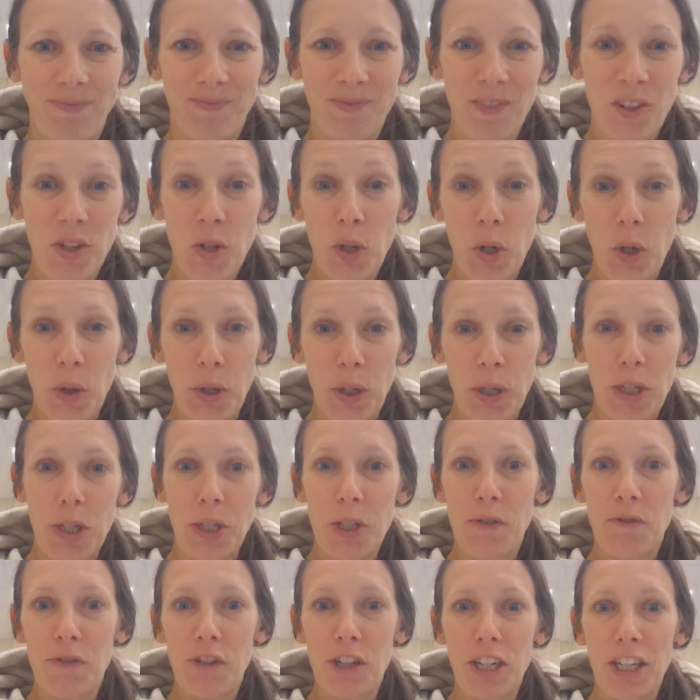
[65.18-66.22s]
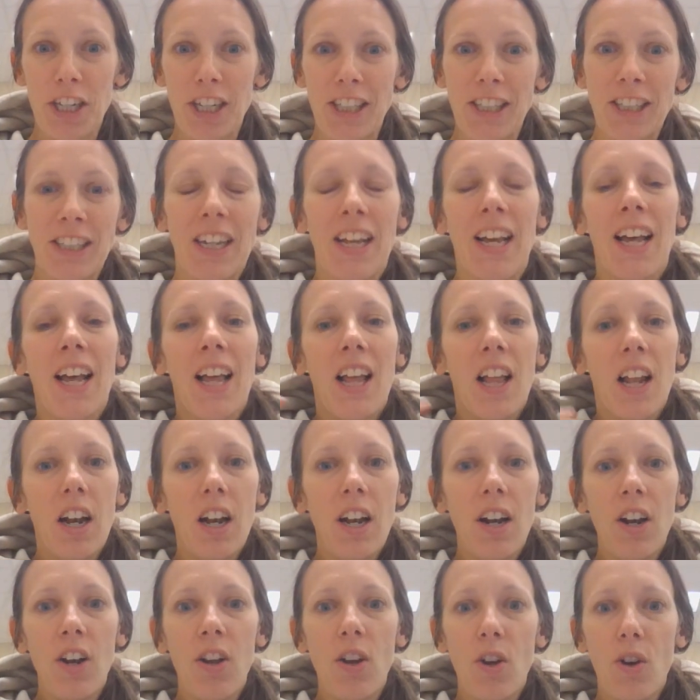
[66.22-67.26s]
Sorry, it's Friday.
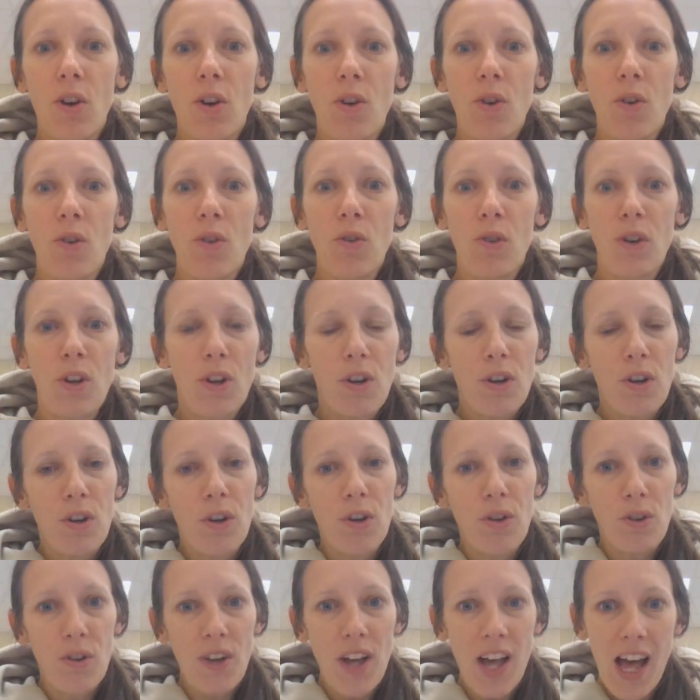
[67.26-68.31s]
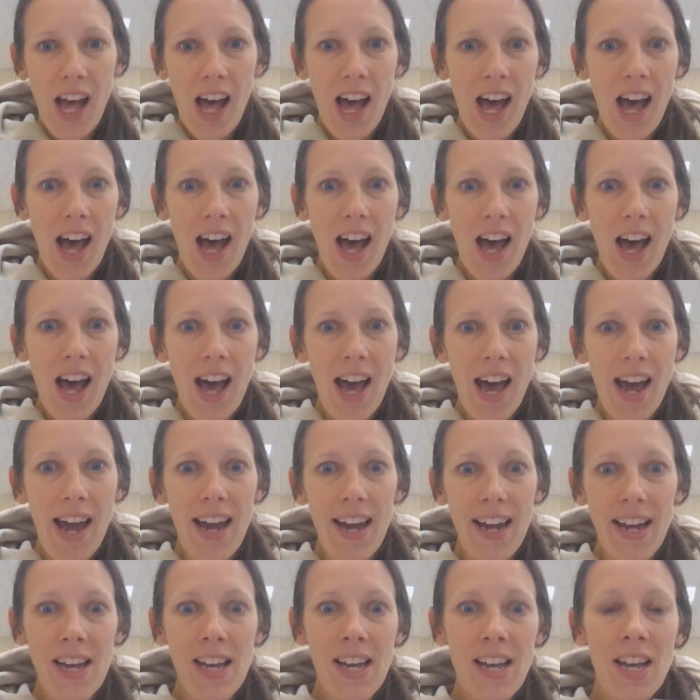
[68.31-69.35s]
Low, low,
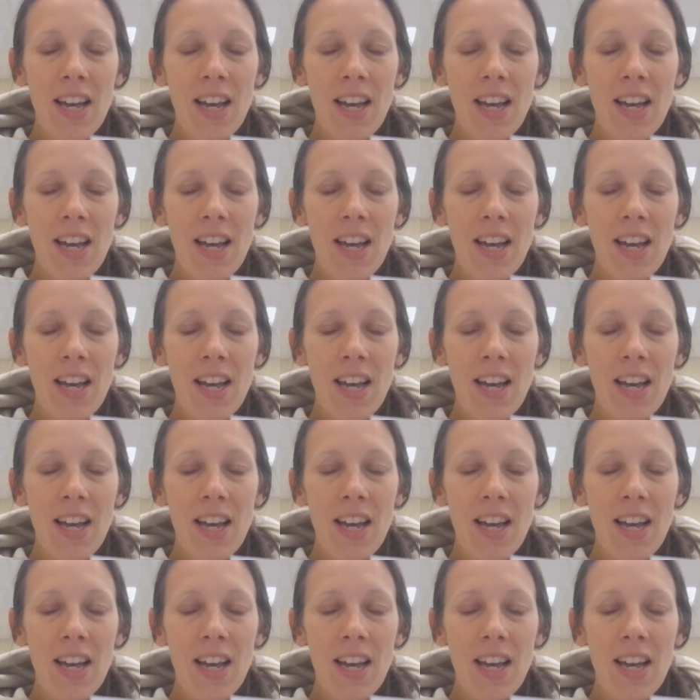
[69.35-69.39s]
high.